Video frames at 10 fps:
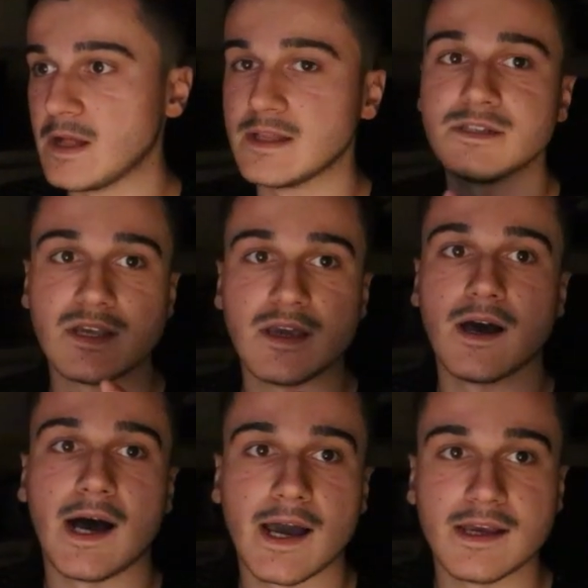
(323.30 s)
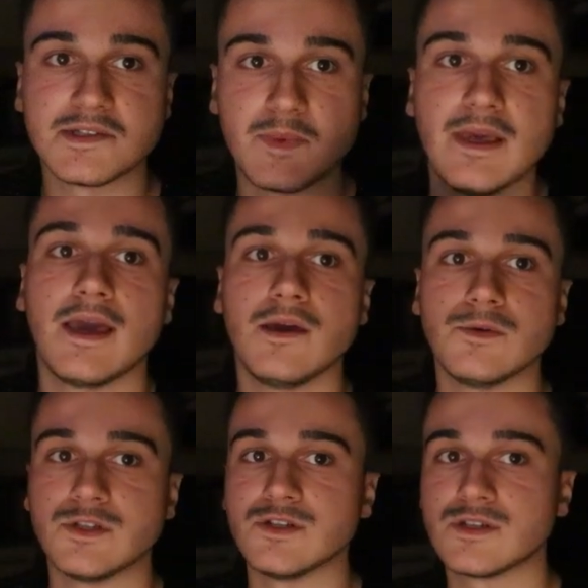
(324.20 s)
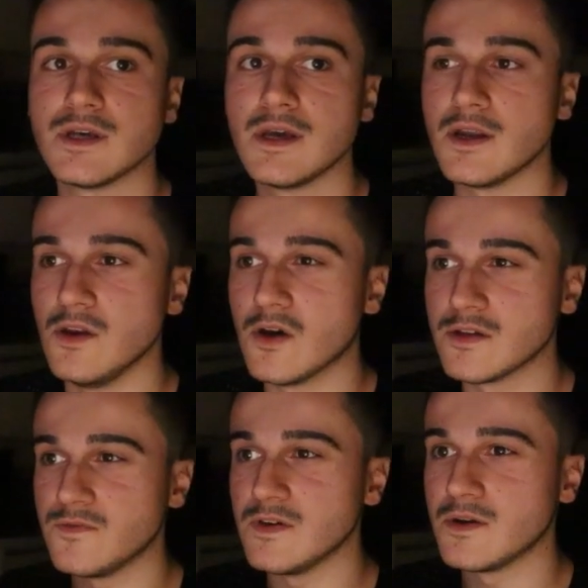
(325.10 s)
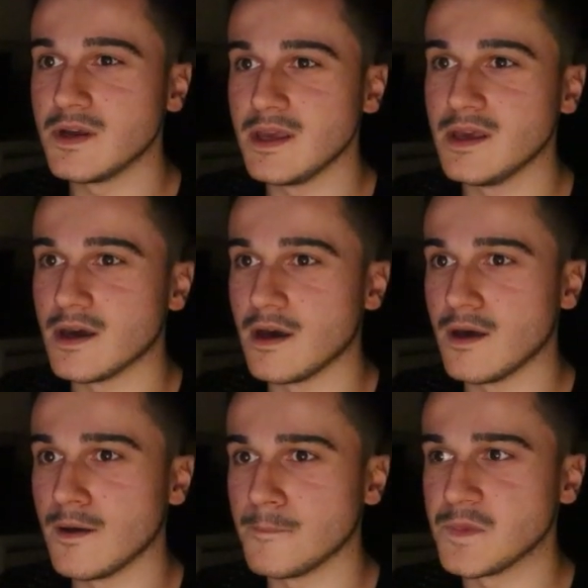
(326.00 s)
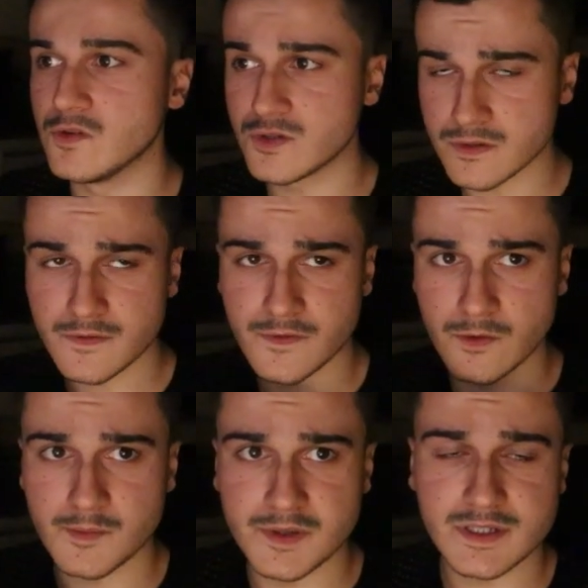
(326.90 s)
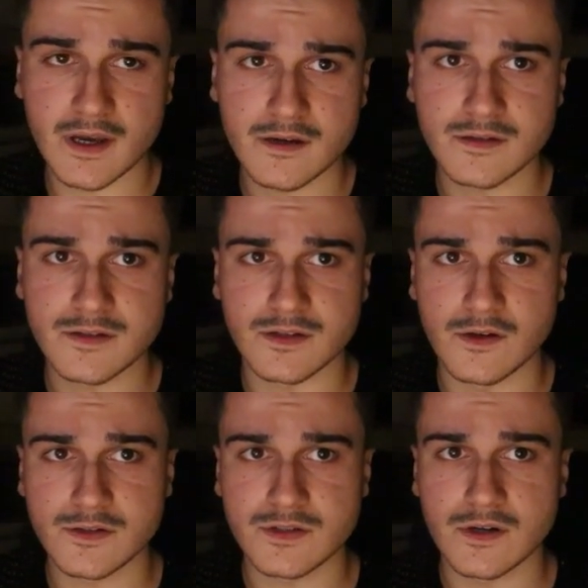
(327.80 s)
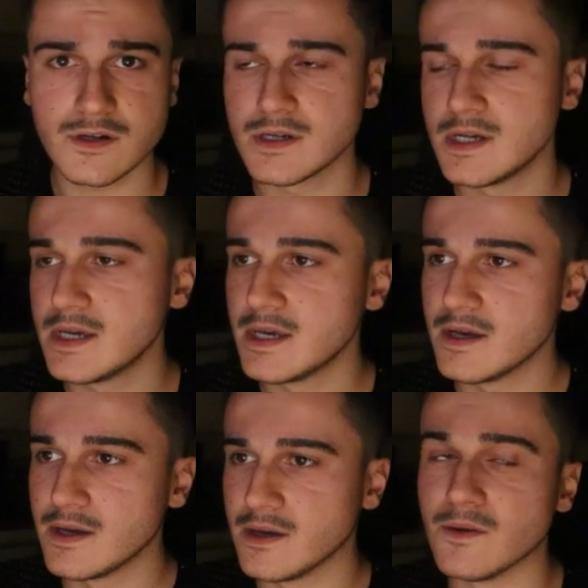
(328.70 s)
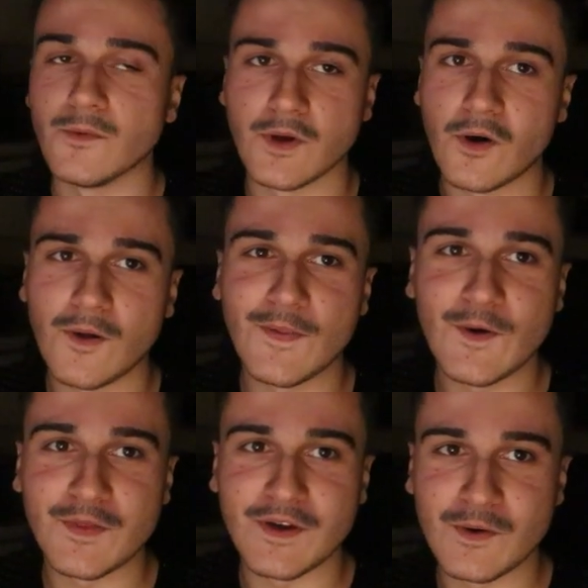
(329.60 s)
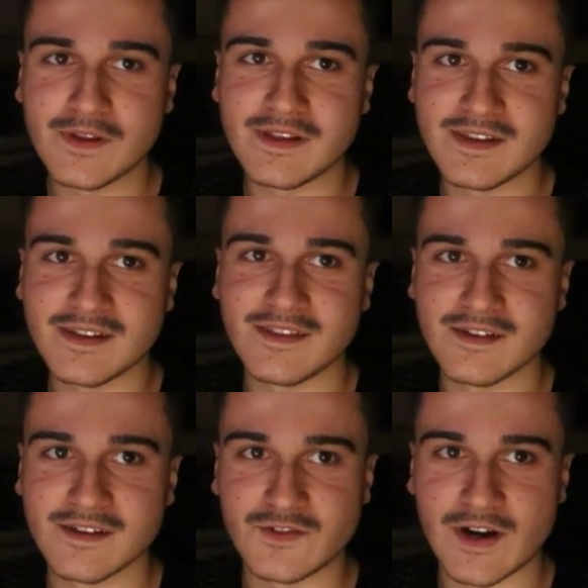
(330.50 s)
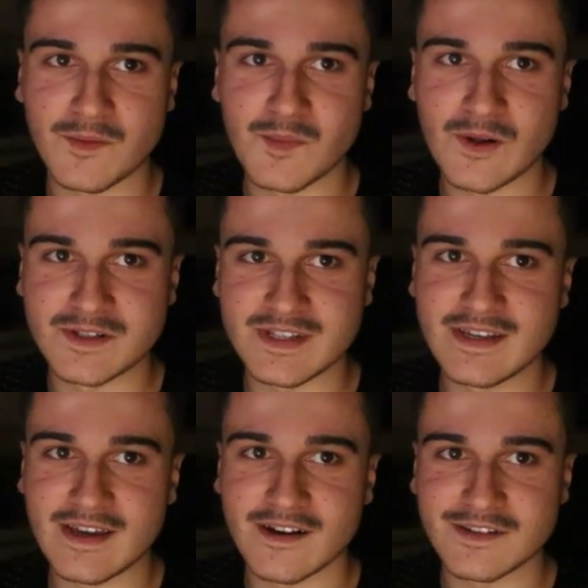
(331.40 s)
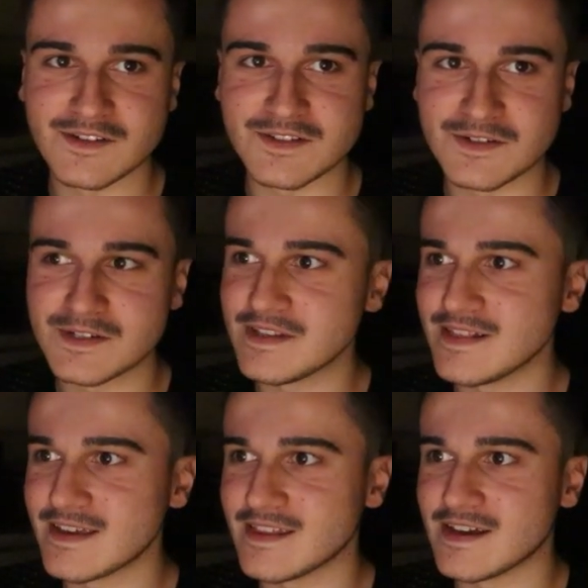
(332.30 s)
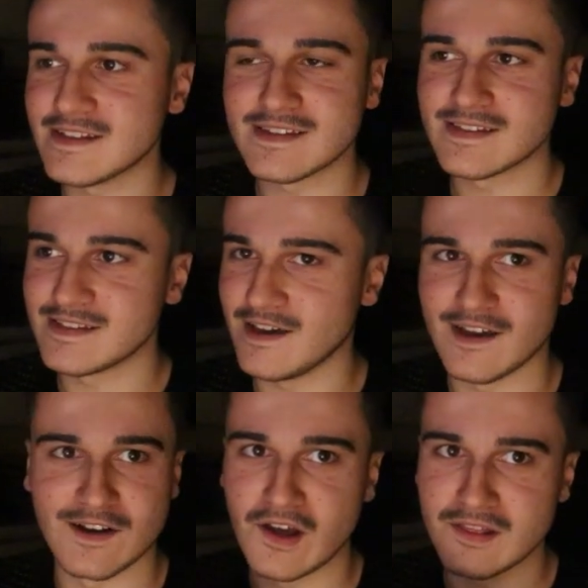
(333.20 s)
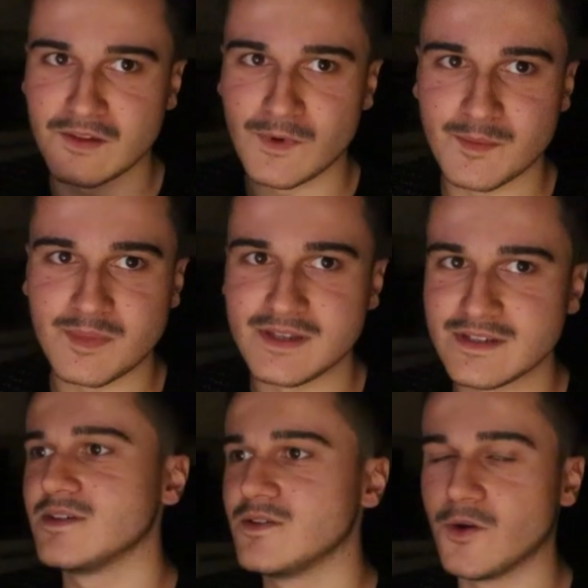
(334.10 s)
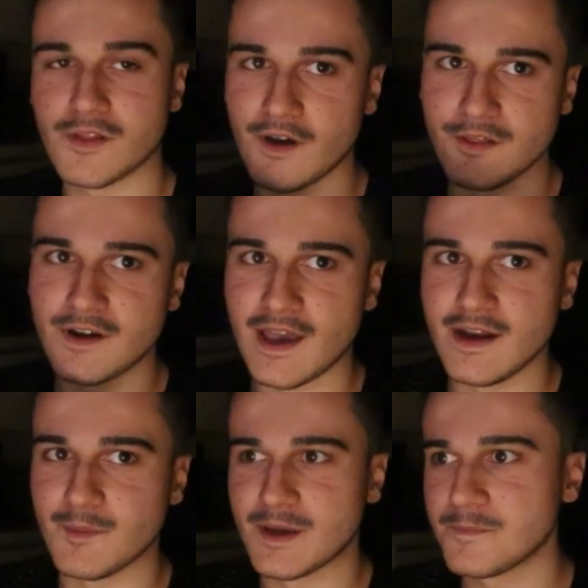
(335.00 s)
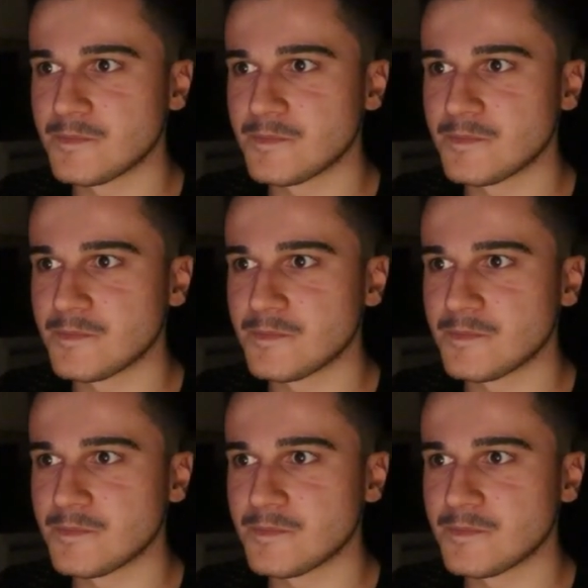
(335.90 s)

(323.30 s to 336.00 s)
let's say a high SPA, which is not very usual for One Piece characters in All-Star. We all know they only did the Dragon Ball Z characters dirty like that, not the One Piece or the other anime.